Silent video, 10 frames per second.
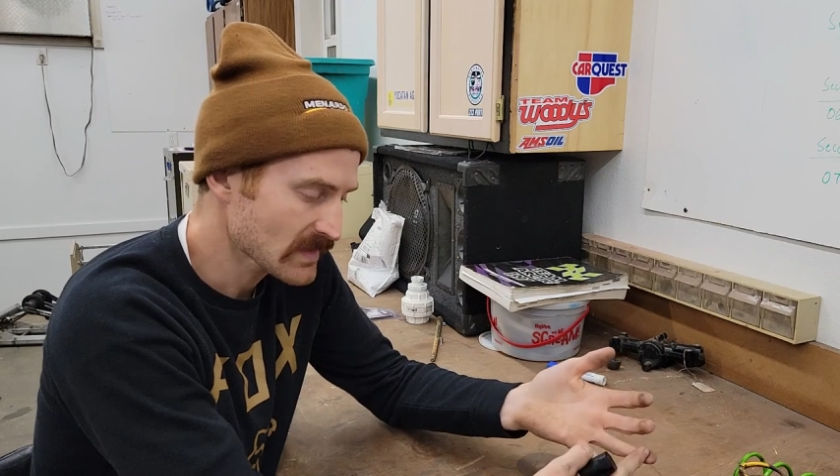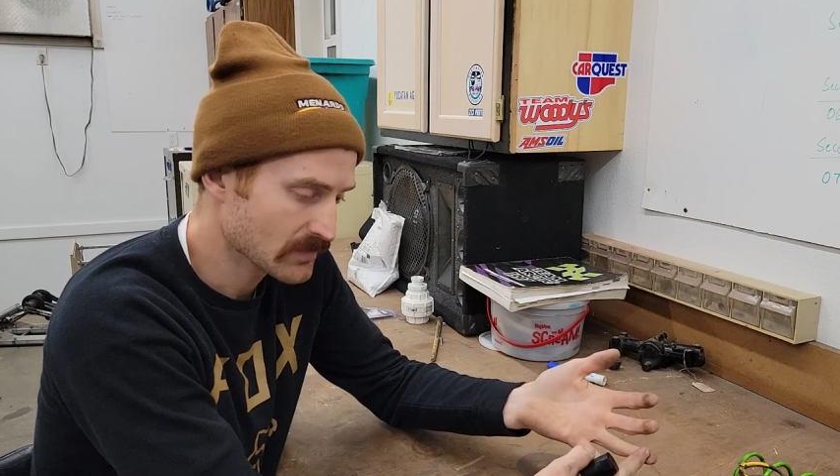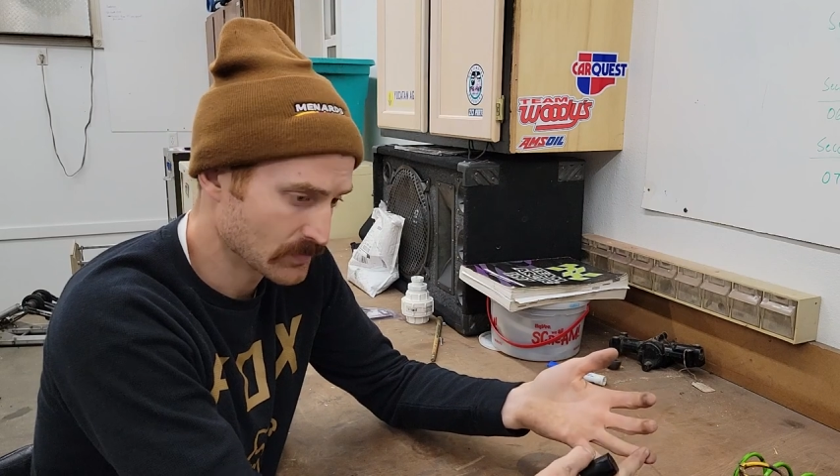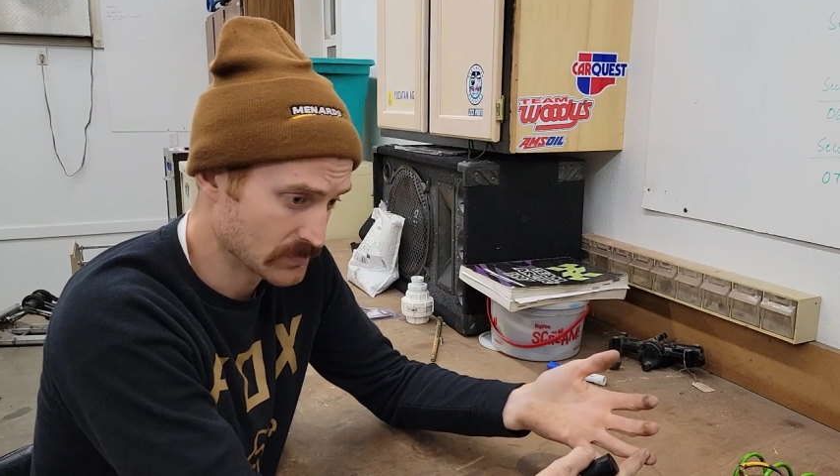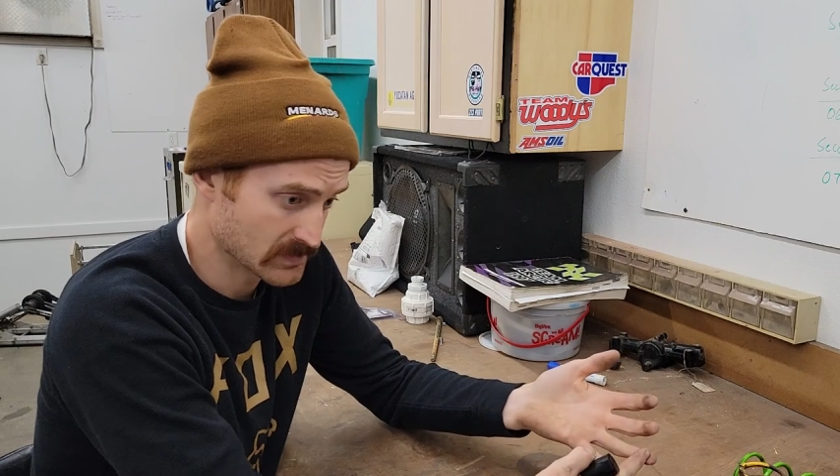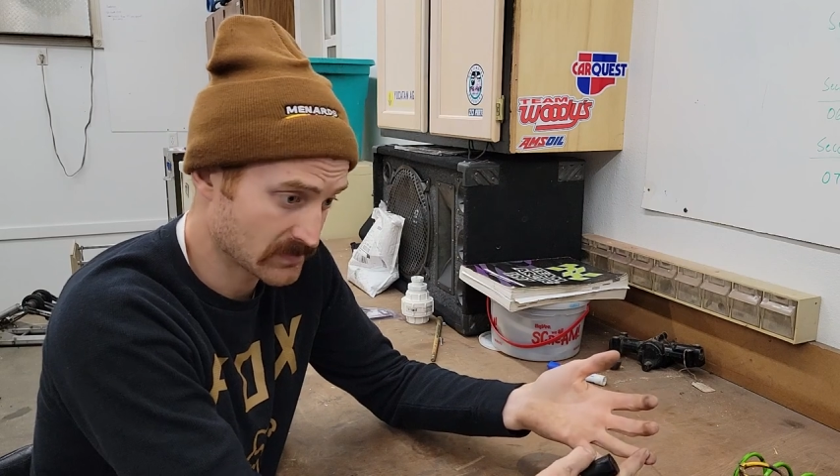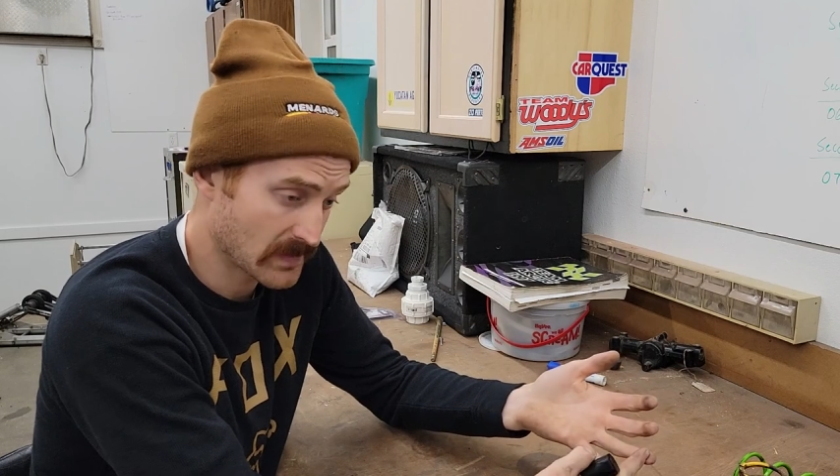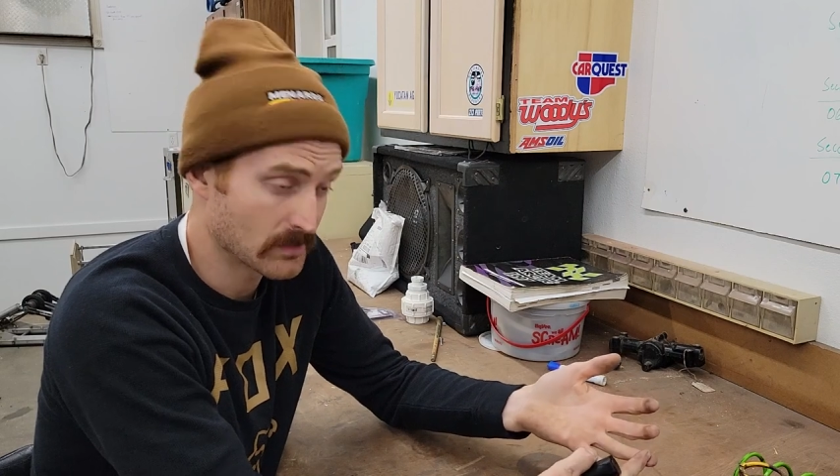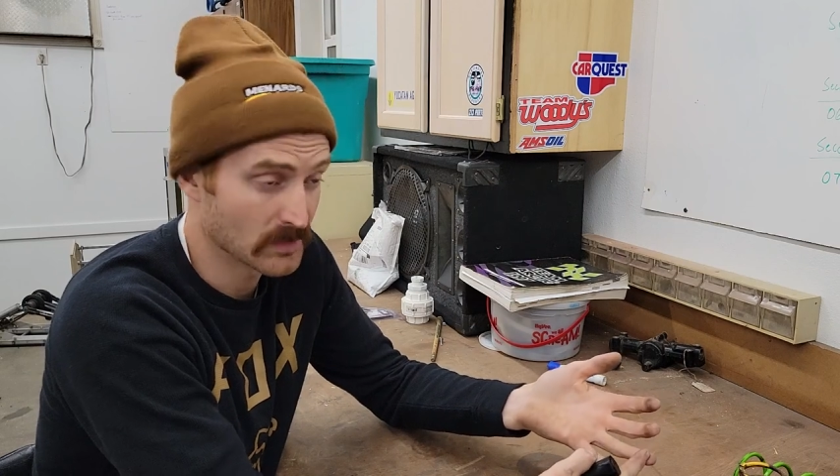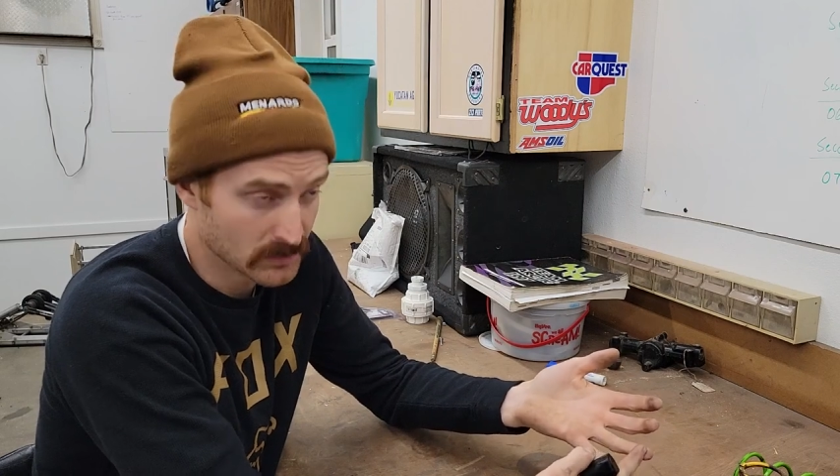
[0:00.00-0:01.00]
ruins the
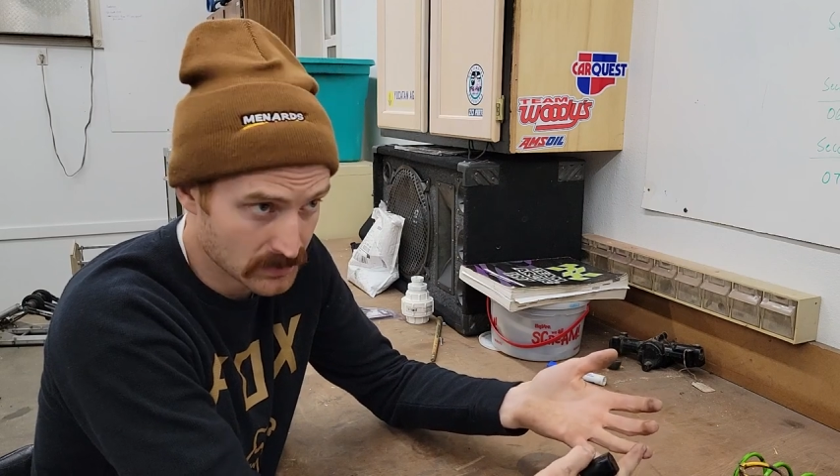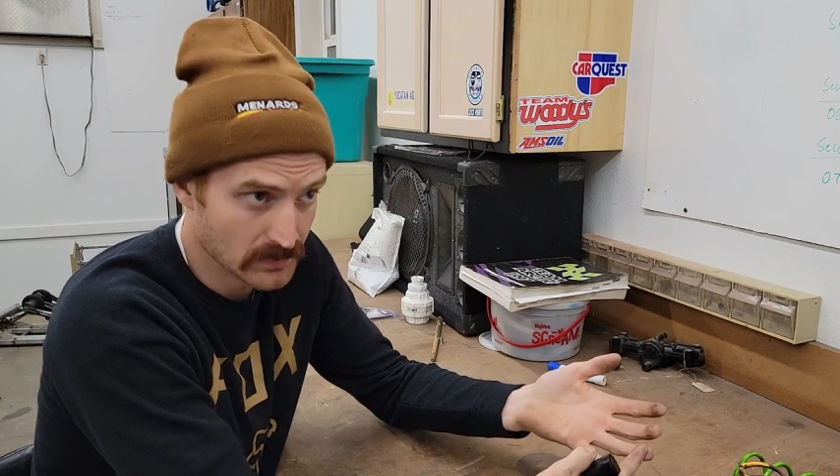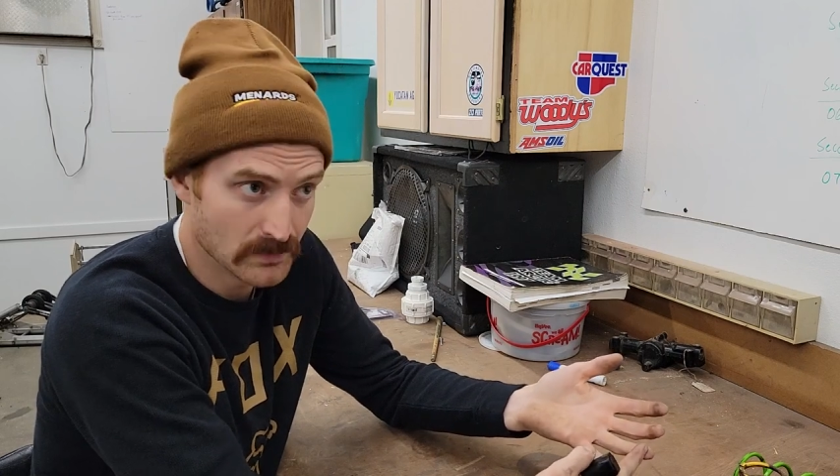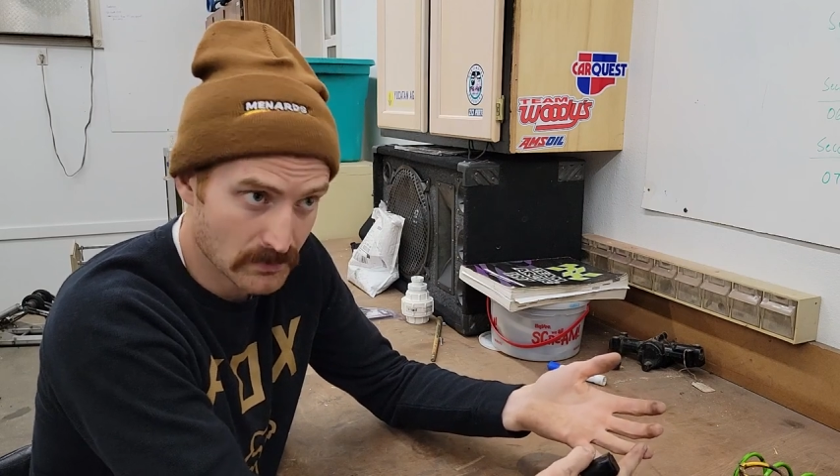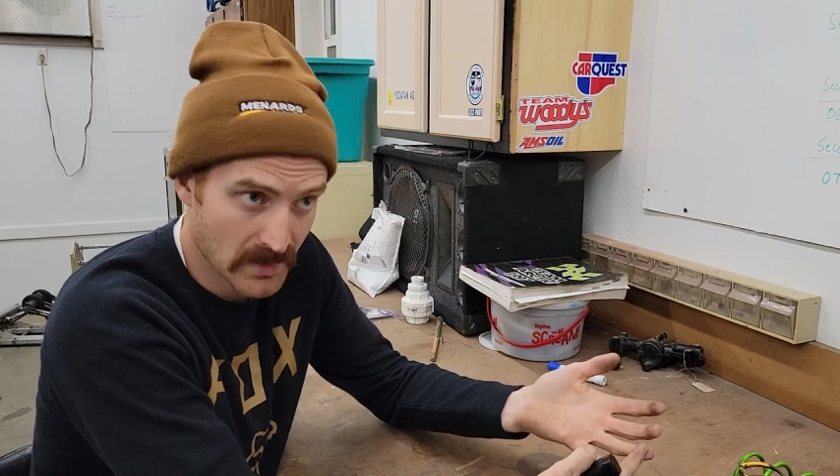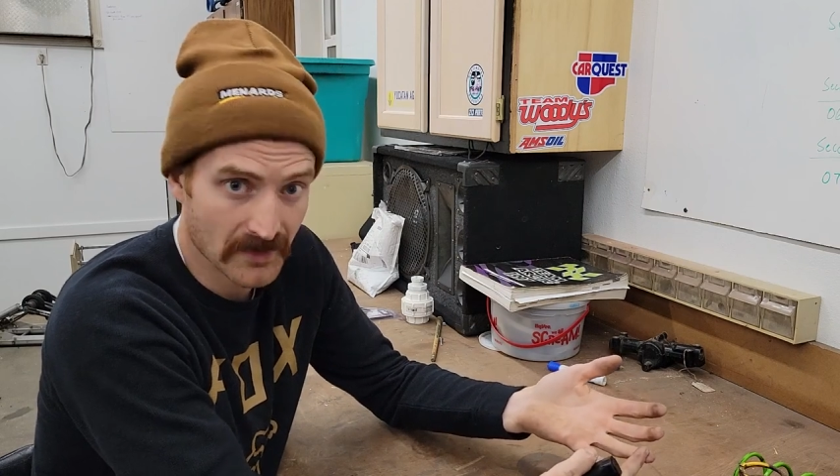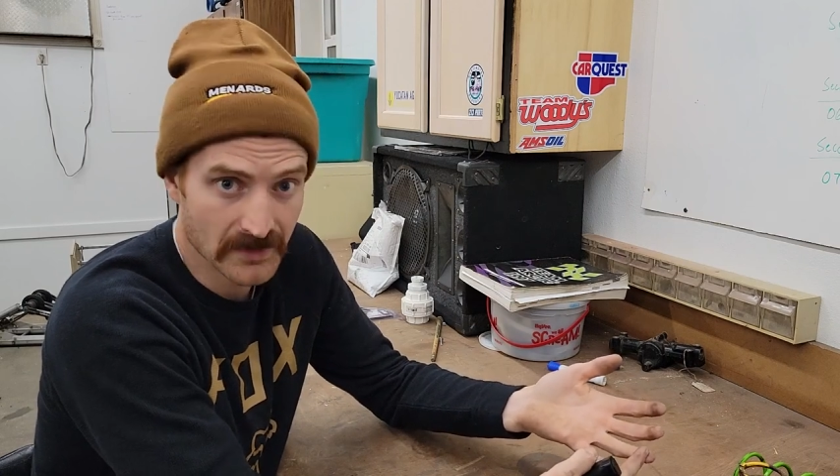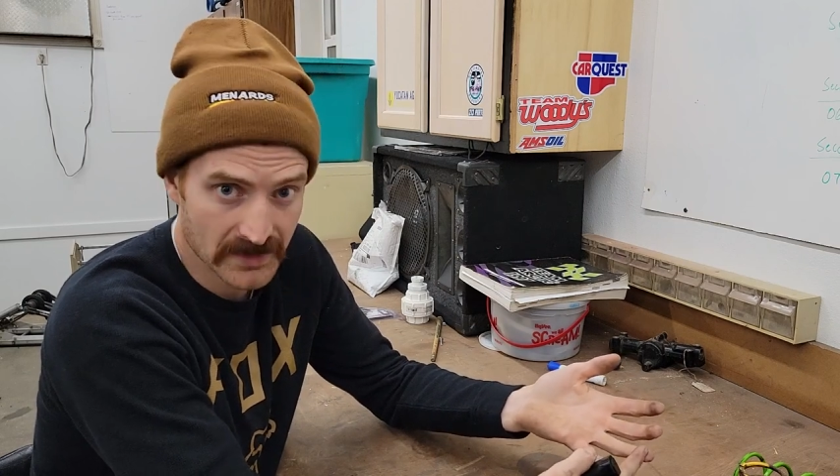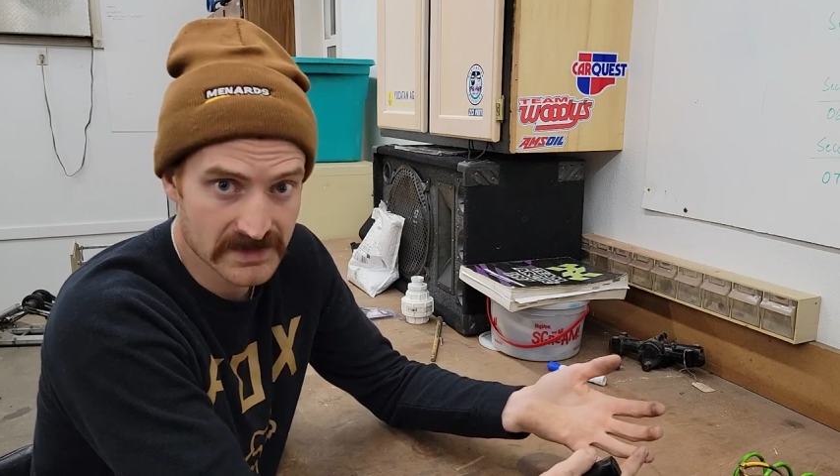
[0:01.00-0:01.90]
fiber bearing